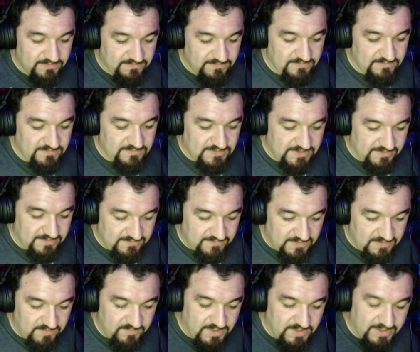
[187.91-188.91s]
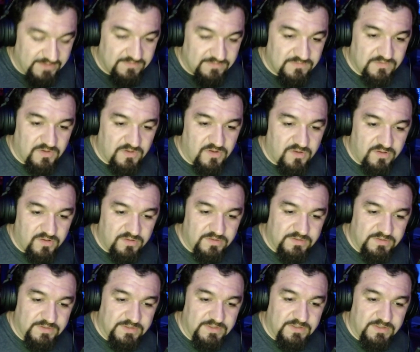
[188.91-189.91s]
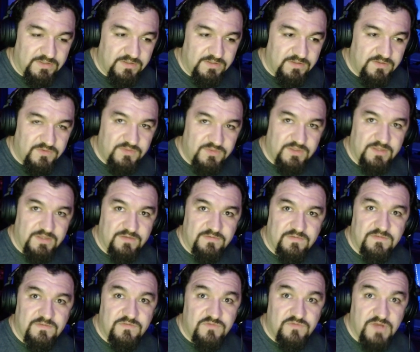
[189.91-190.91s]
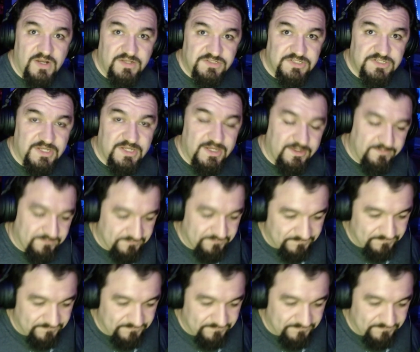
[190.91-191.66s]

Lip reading: since the last time I saw this strategy guide.